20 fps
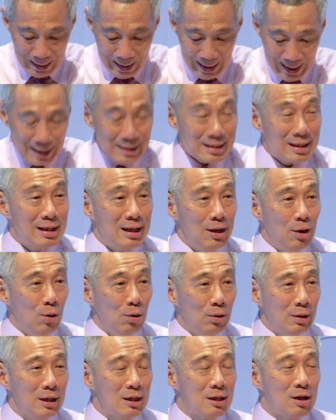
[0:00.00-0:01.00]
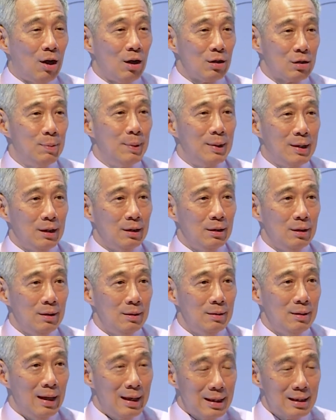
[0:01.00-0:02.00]
As the oldest hospital,
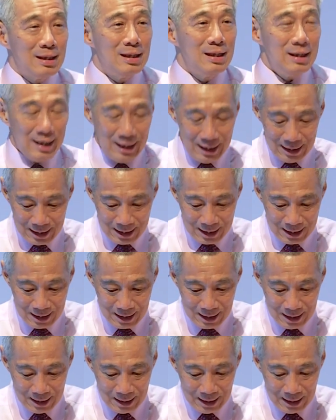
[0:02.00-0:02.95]
SGH